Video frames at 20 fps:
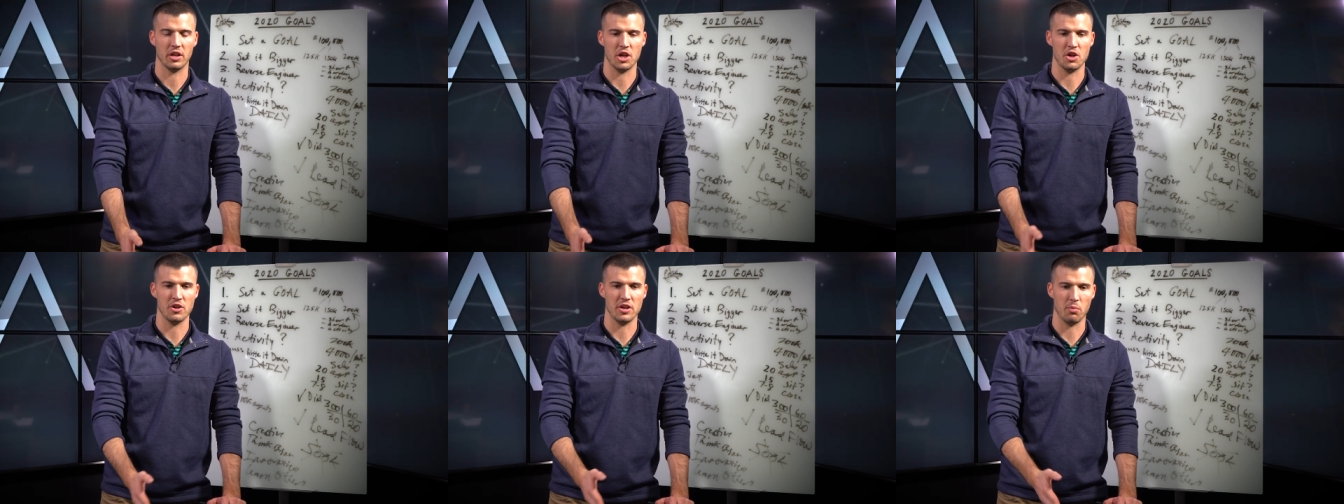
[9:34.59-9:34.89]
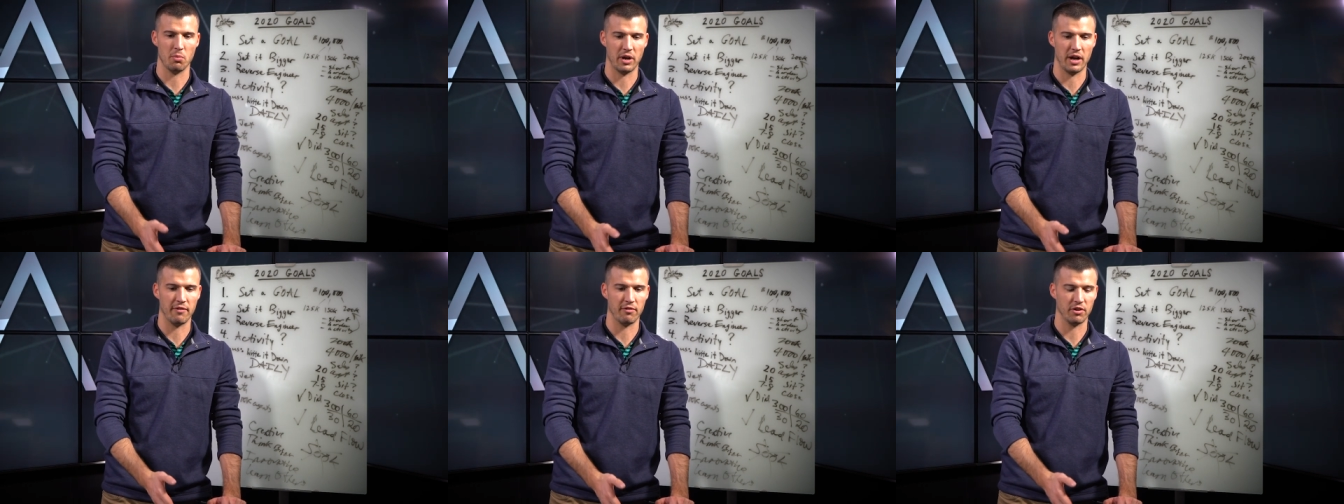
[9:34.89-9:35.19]
and you did
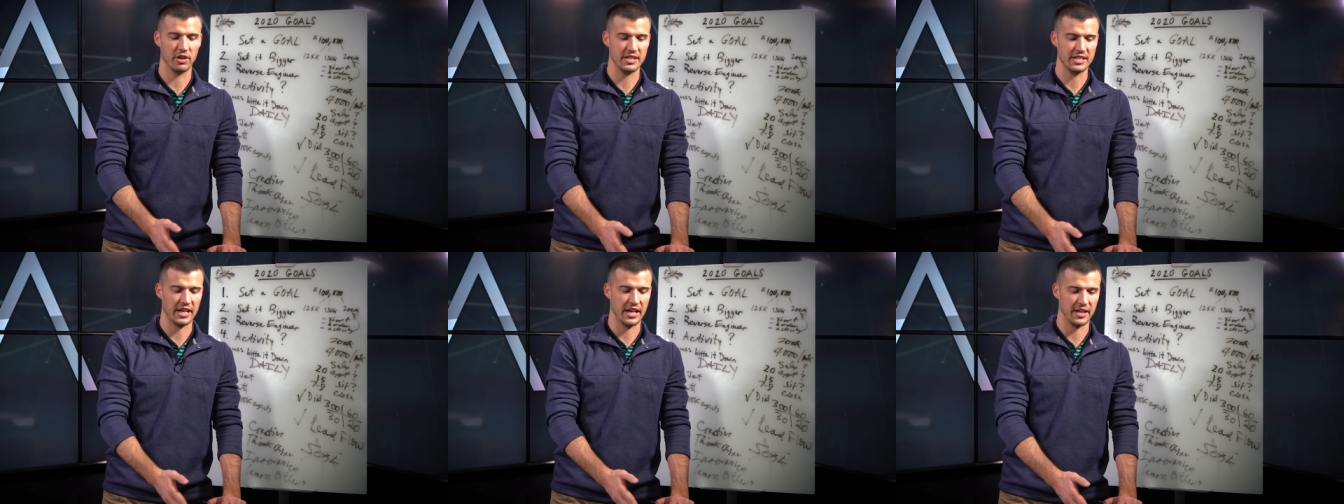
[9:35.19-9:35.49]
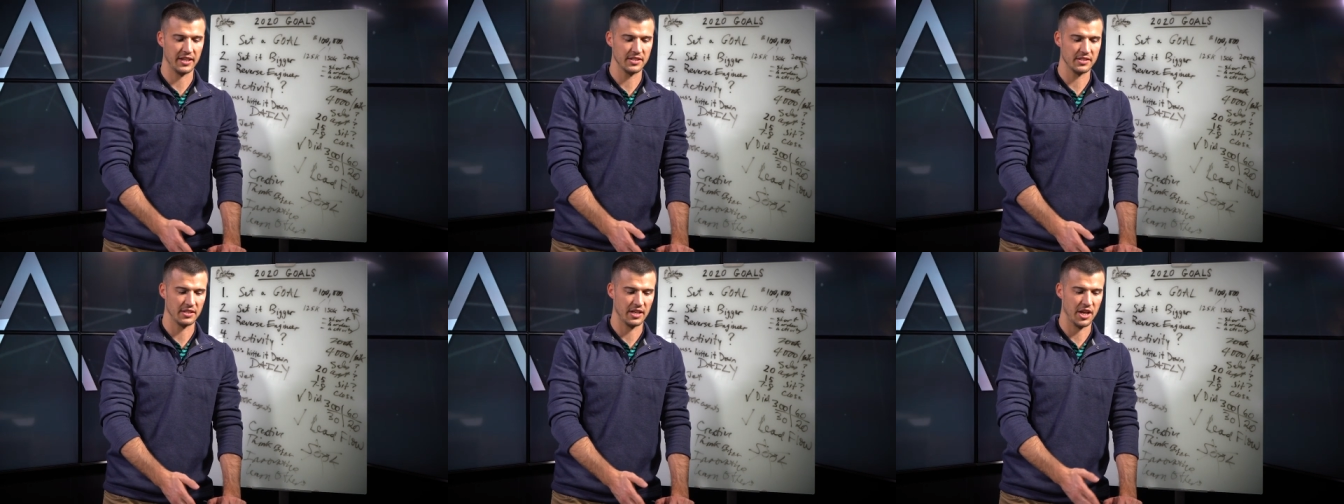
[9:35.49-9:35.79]
whatever it
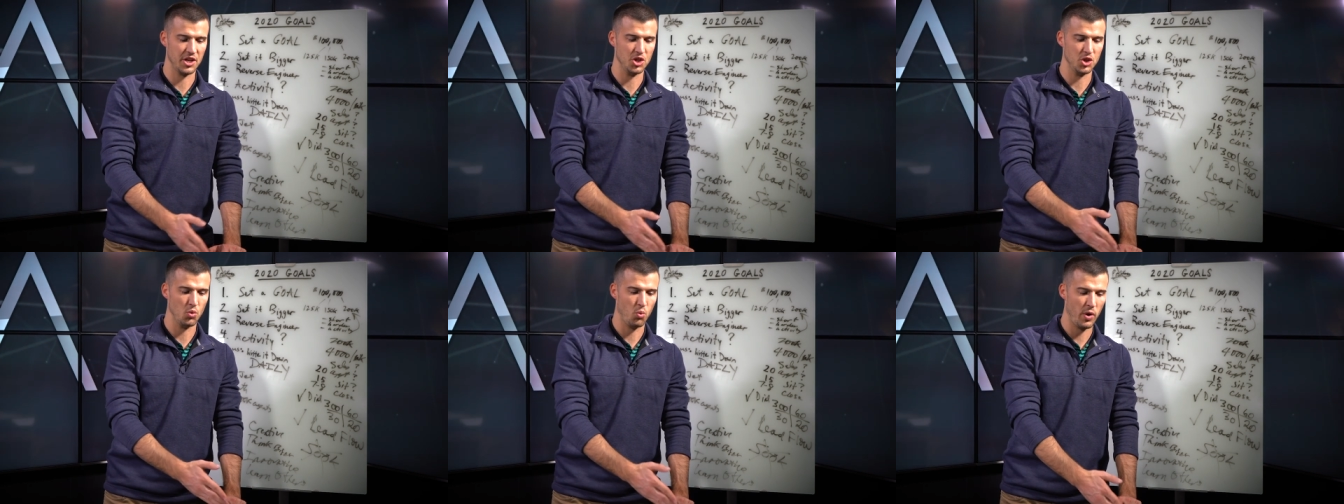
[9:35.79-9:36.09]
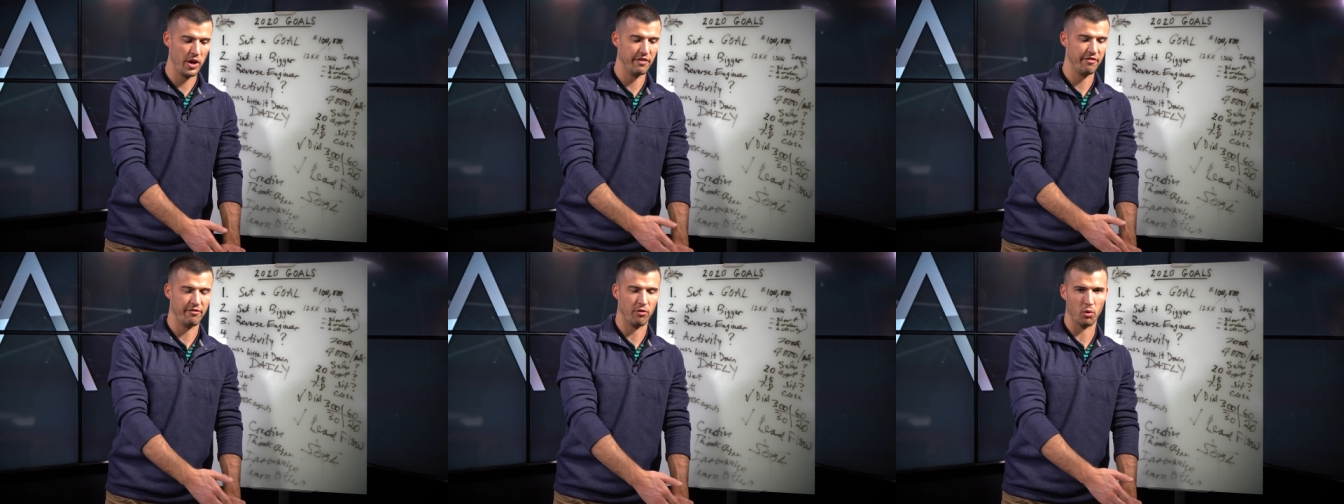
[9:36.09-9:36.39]
takes and you
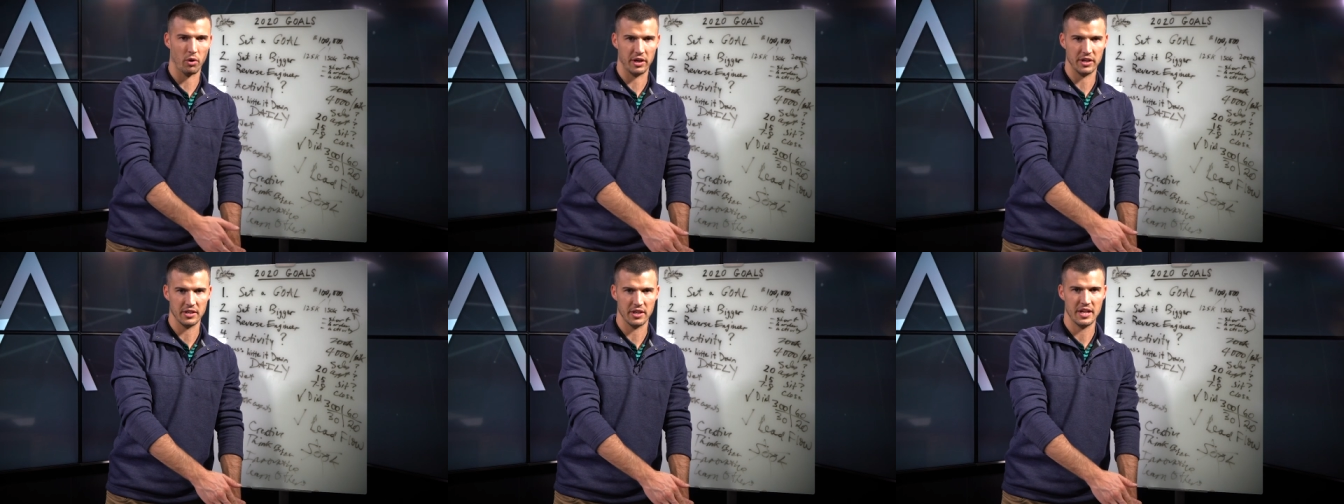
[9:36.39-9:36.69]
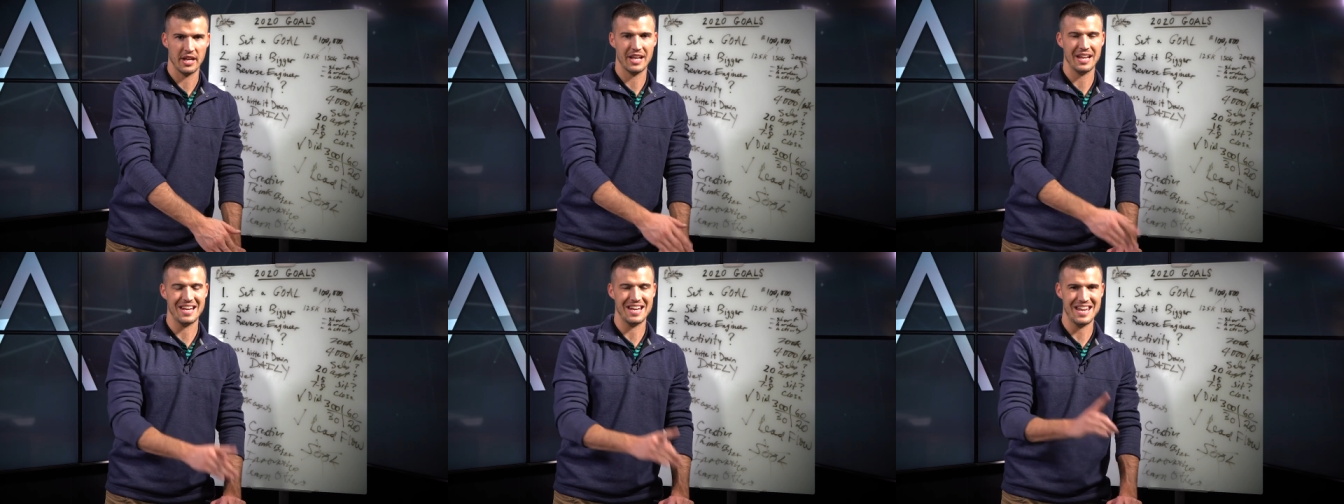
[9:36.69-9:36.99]
went for it.
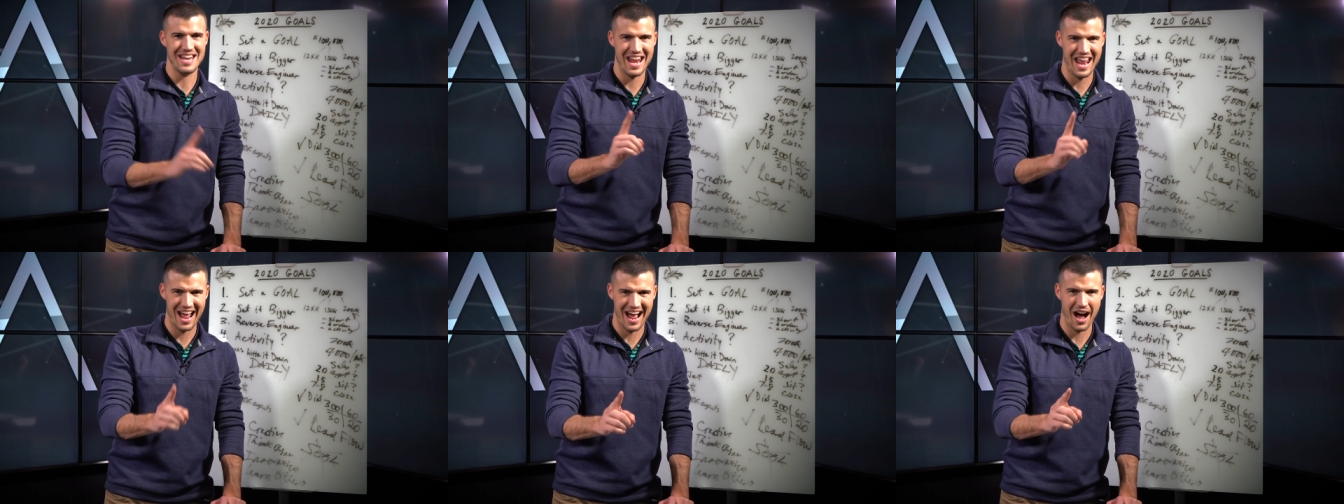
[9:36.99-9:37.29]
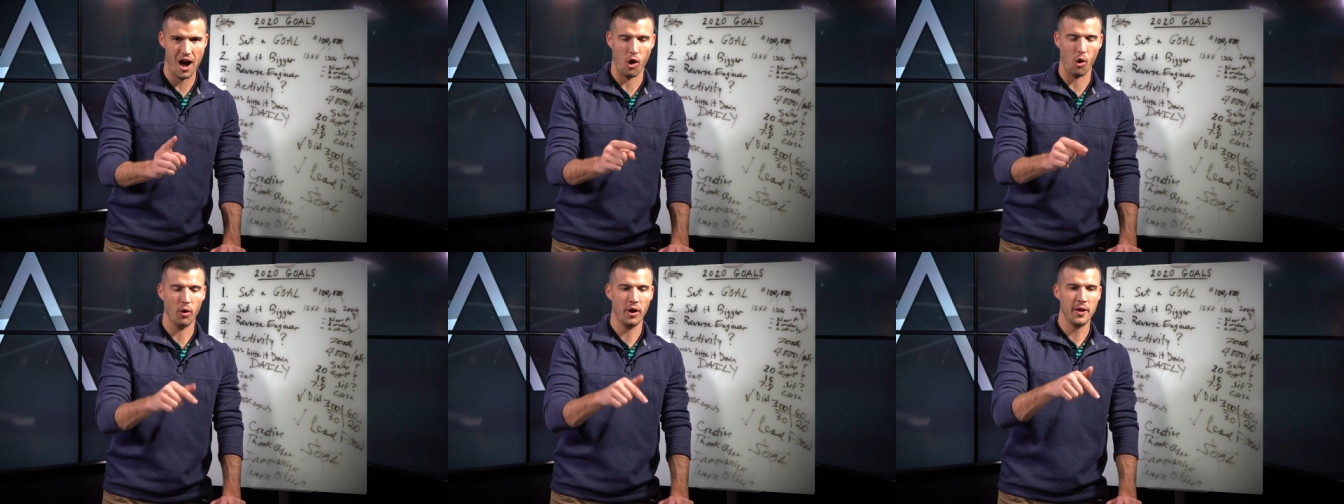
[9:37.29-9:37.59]

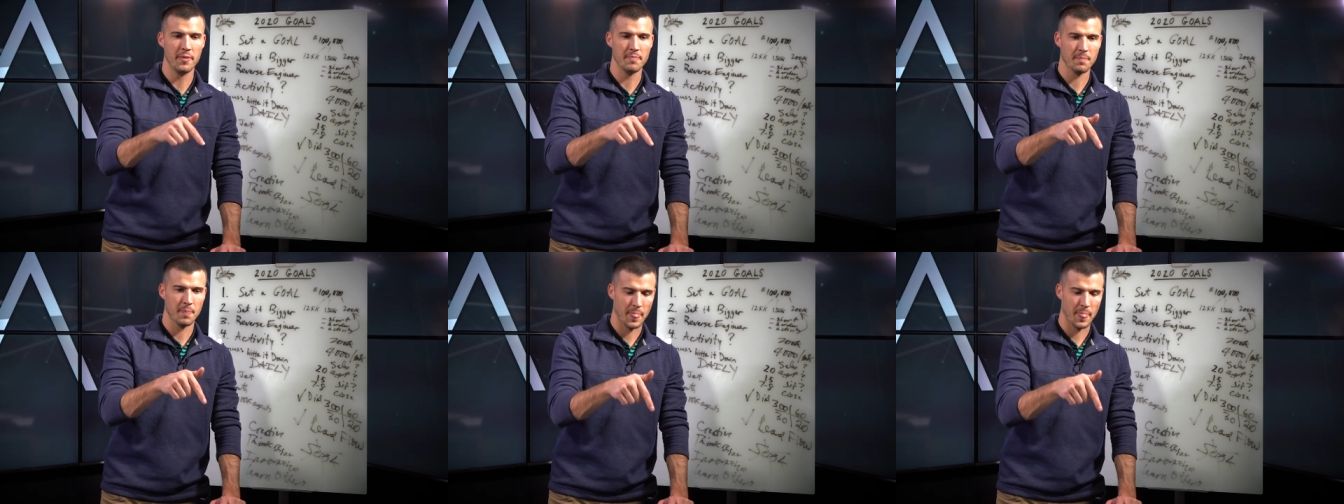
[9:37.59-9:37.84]
Now,